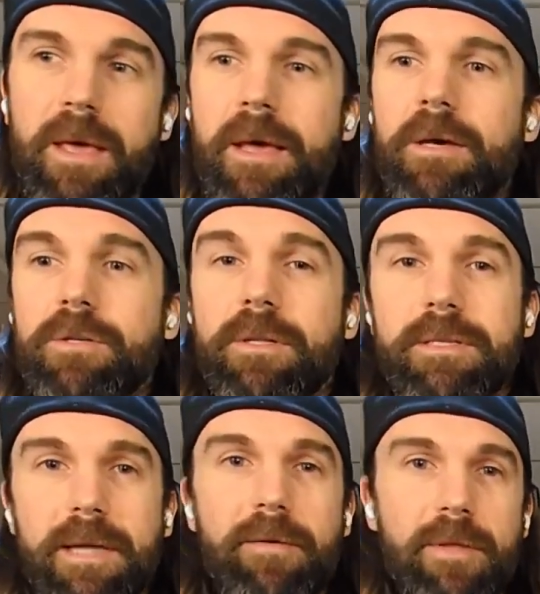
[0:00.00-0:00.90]
So
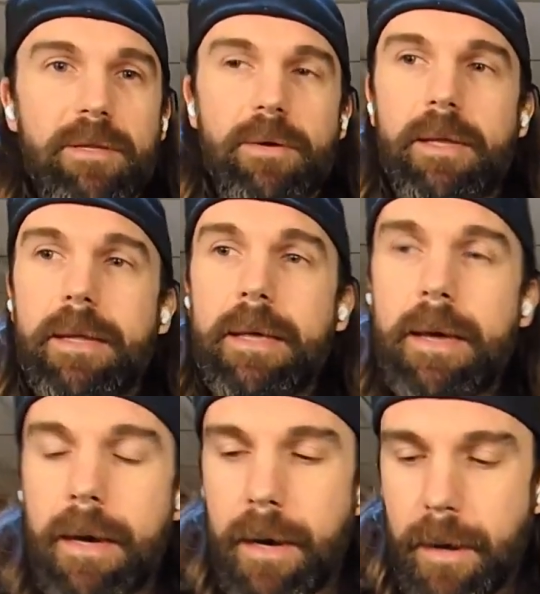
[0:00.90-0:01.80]
let's dive into it.
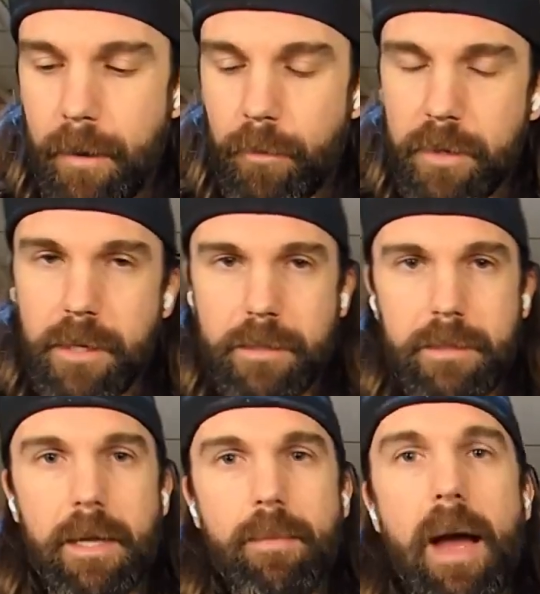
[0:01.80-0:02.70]
I want to talk
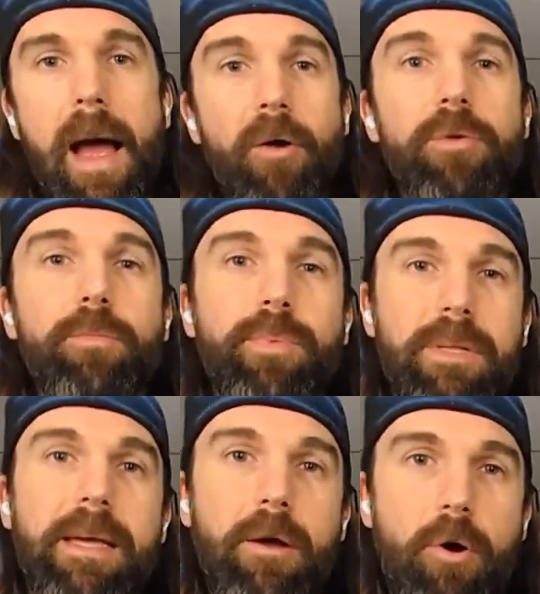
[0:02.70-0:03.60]
today about how to
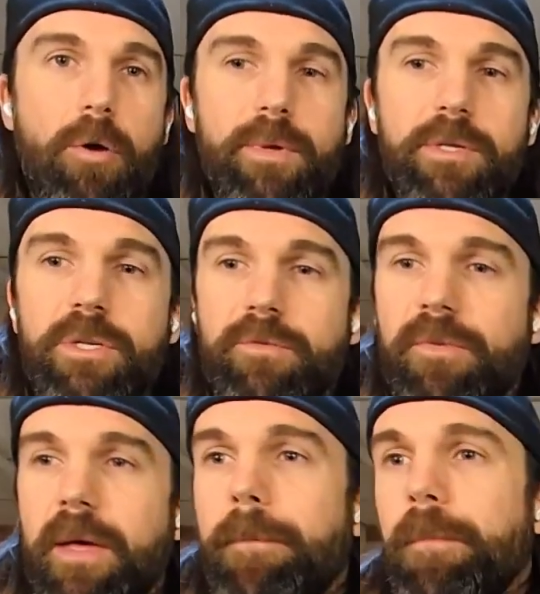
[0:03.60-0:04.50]
play
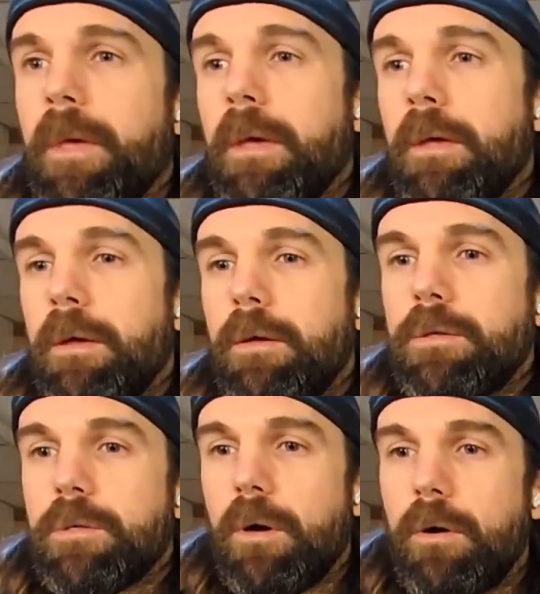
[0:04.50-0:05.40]
RPGfit.
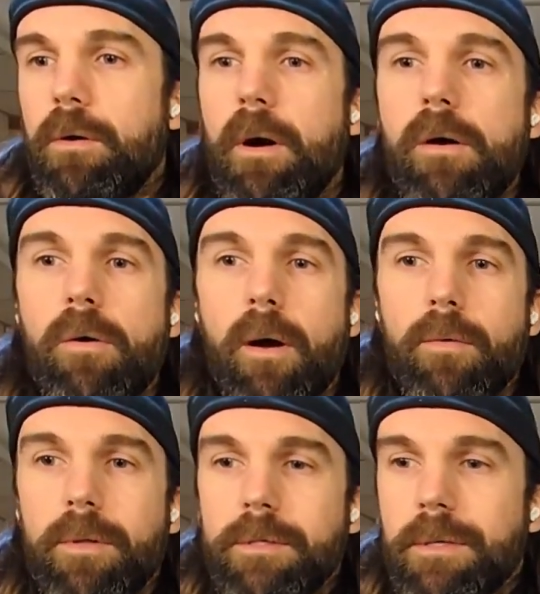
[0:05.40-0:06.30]
So, I
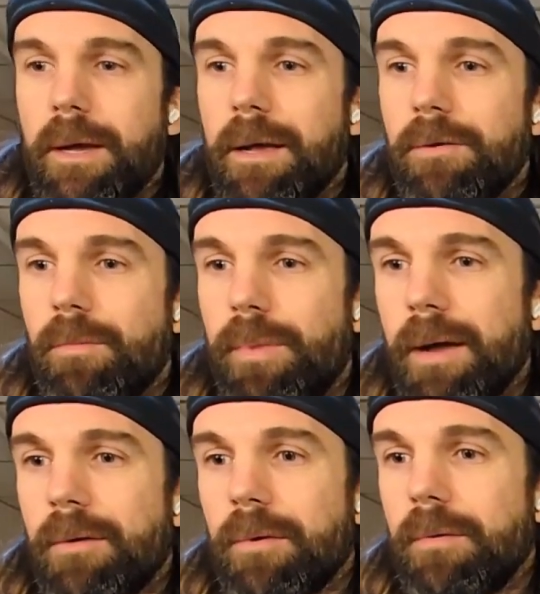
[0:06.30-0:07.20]
realized I got no
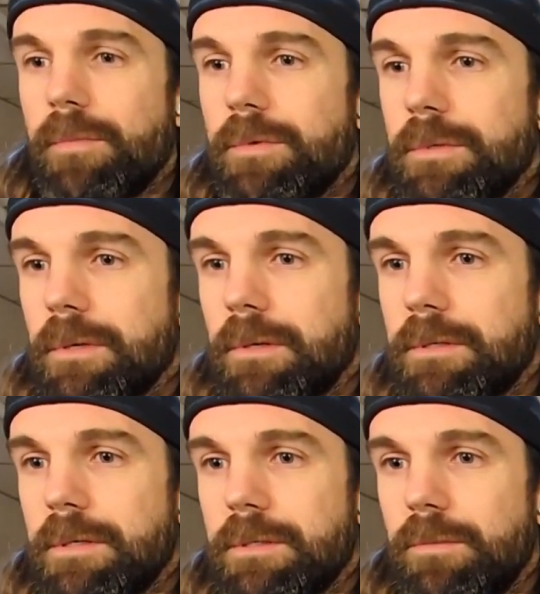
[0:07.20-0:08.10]
background music.
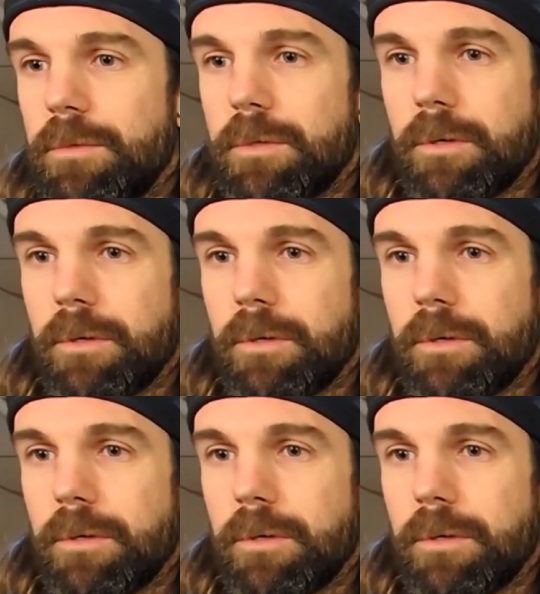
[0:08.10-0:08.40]
Let's get some music